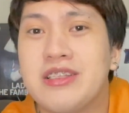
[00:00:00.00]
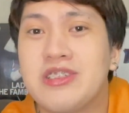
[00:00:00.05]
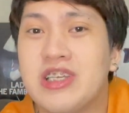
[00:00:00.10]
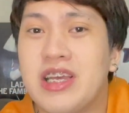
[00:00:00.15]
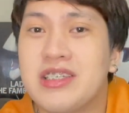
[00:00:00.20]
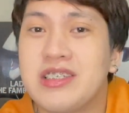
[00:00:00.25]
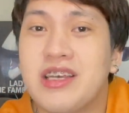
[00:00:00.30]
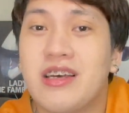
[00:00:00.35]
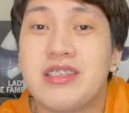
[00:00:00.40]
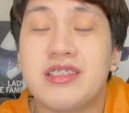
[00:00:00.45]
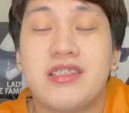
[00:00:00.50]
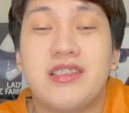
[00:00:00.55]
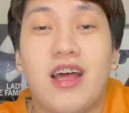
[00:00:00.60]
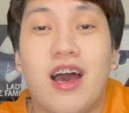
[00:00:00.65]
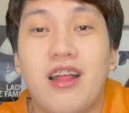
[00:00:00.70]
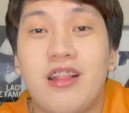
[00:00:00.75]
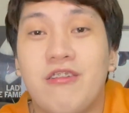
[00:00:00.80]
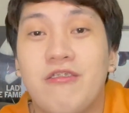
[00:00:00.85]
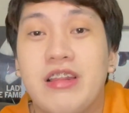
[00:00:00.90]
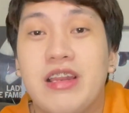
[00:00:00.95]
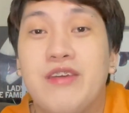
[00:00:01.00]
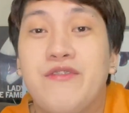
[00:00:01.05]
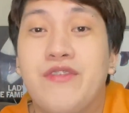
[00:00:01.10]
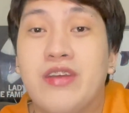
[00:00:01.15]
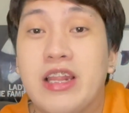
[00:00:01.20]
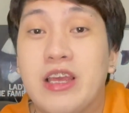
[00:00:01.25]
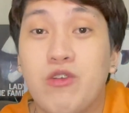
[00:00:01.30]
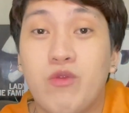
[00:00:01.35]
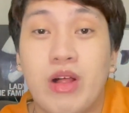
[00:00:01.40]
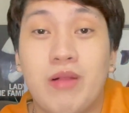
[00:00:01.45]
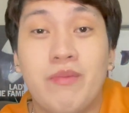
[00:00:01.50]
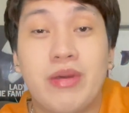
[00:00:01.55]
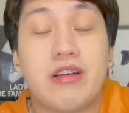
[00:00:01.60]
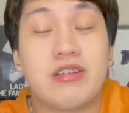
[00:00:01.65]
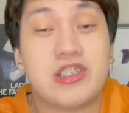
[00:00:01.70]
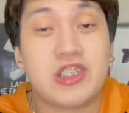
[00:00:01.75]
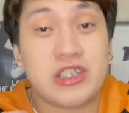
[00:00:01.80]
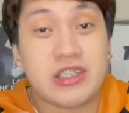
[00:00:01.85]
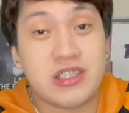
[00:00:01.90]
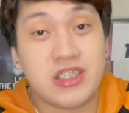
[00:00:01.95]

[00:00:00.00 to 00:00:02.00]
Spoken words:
Cheska's not really feeling well because she